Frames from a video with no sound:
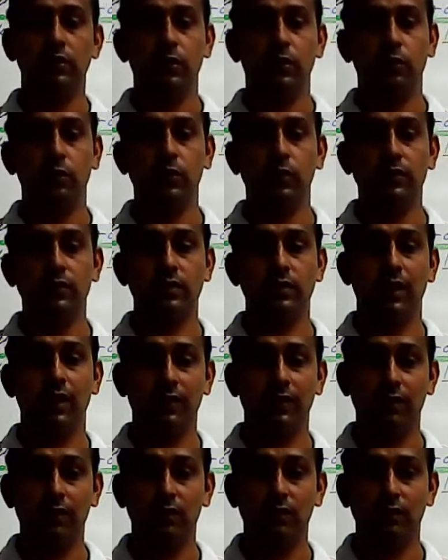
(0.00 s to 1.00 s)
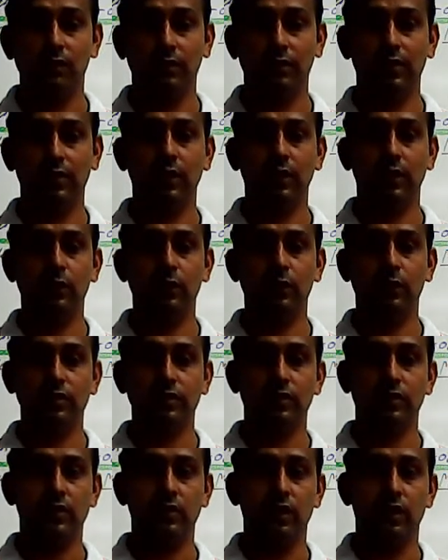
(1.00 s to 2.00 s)
Today start physical
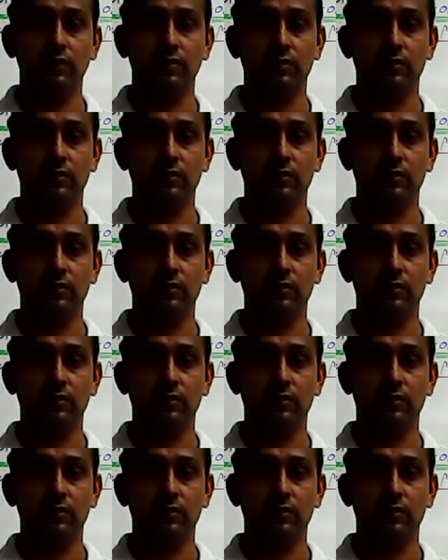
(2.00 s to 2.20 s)
education class.